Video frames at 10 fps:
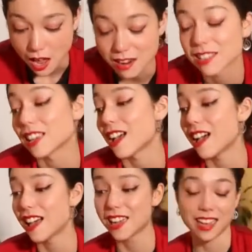And I was like,
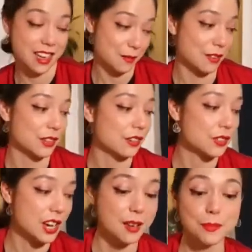I am having a rough
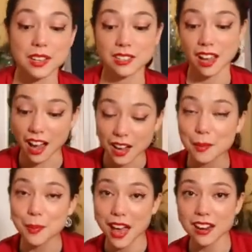time because I am a
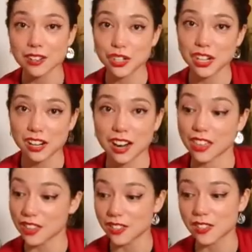bad engineer
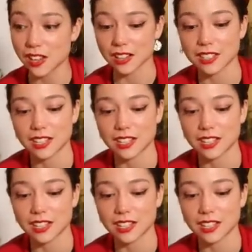and this sucks.